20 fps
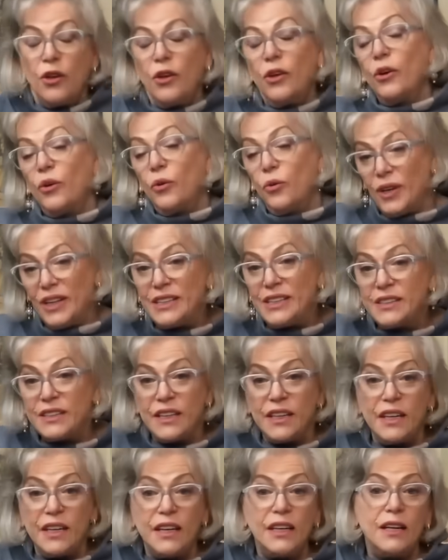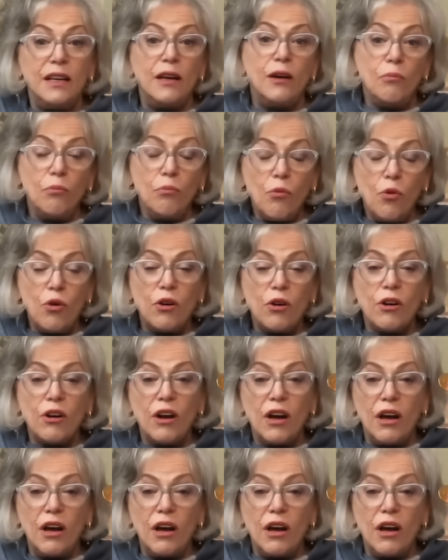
we see more